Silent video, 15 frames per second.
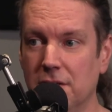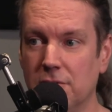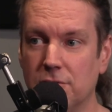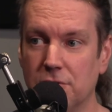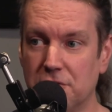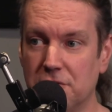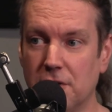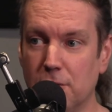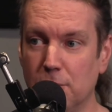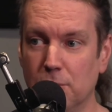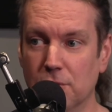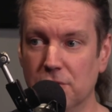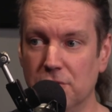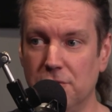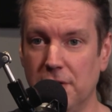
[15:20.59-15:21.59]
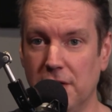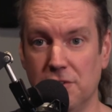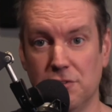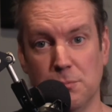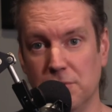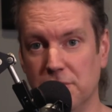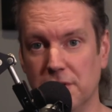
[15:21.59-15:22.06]
for Star Wars
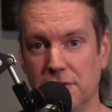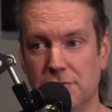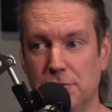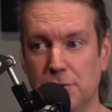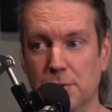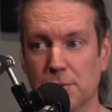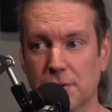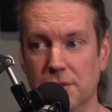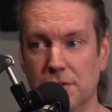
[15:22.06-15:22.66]
fans moving forward.